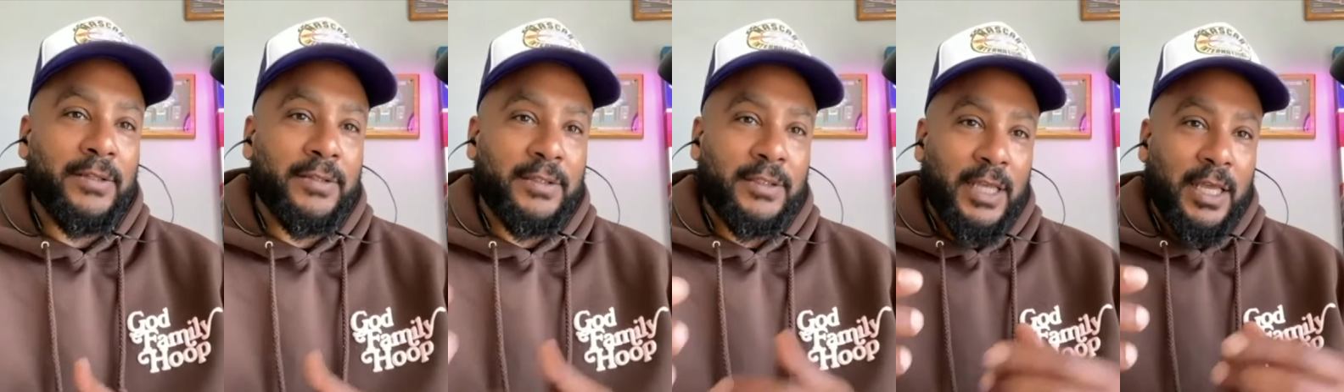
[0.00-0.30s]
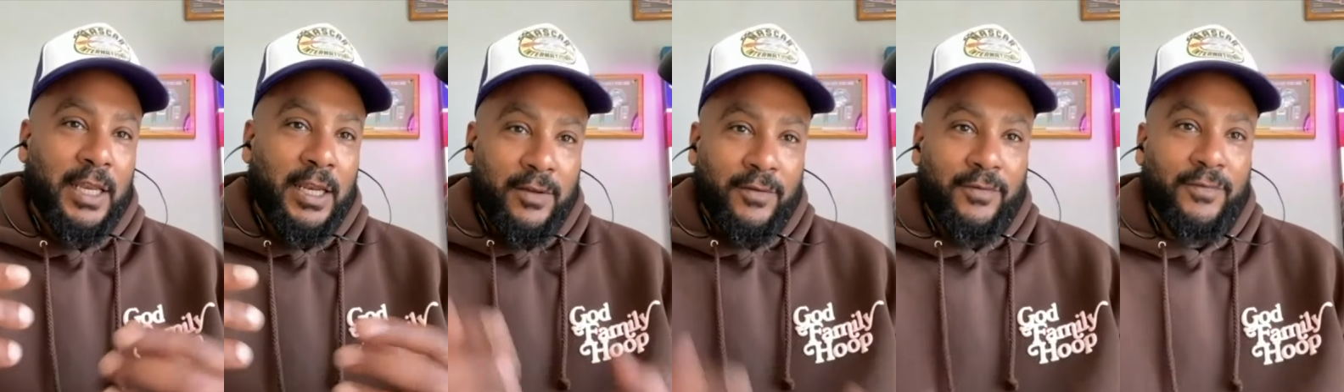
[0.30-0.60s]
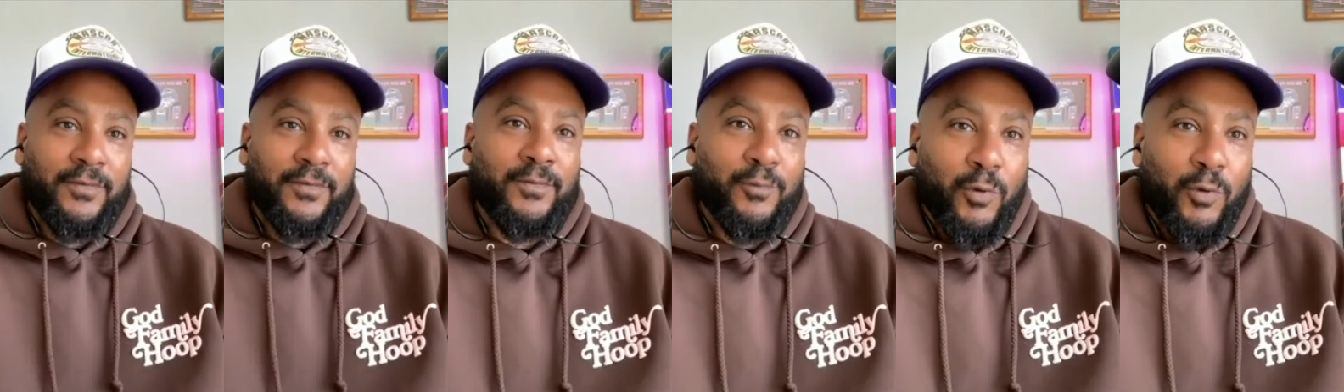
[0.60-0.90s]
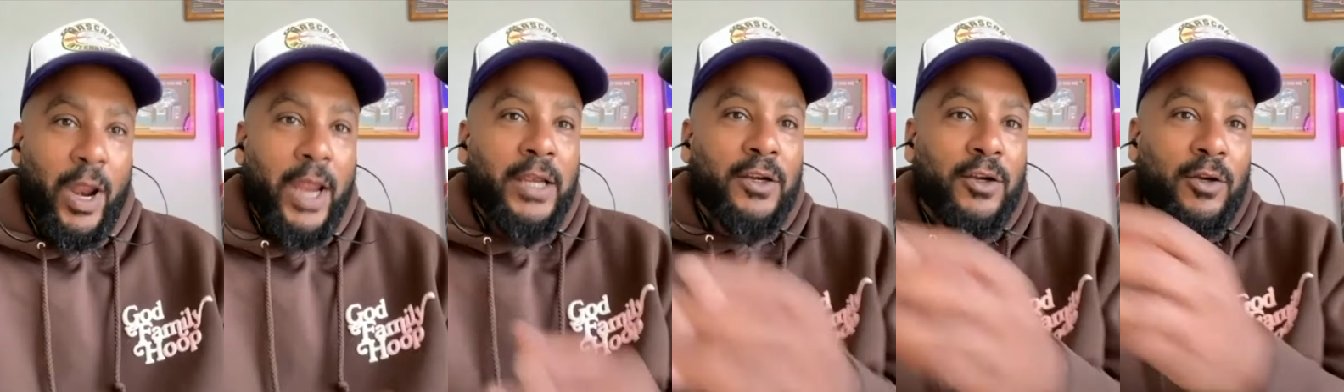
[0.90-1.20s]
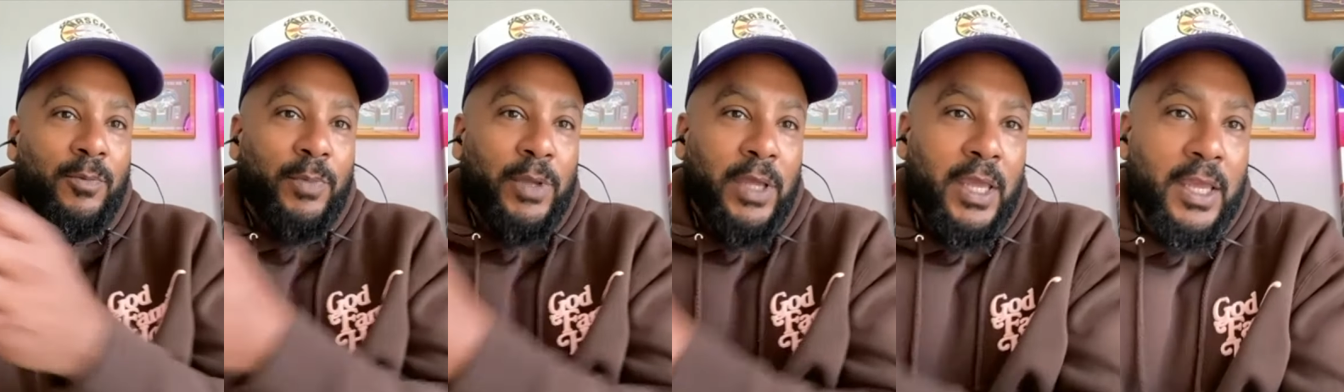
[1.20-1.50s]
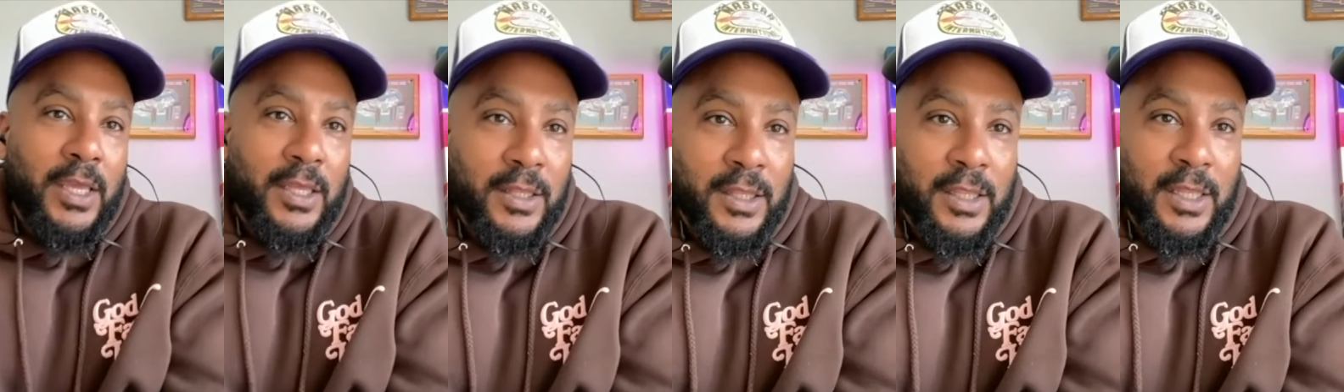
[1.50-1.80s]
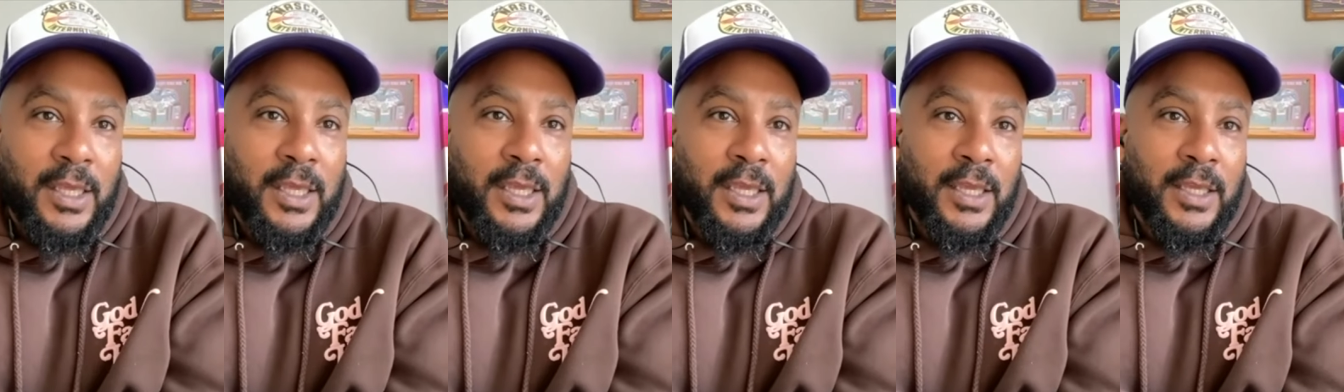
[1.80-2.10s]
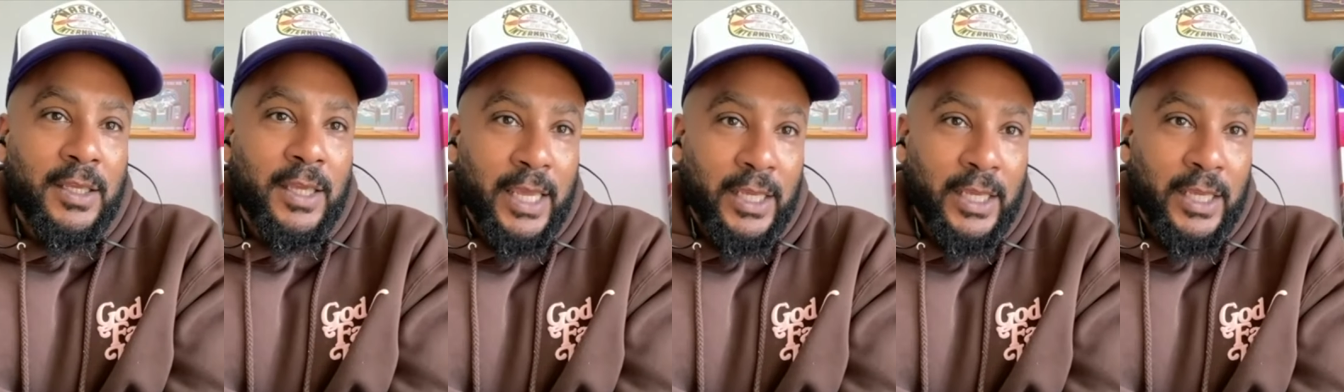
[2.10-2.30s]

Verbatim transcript: Instead of Riker being the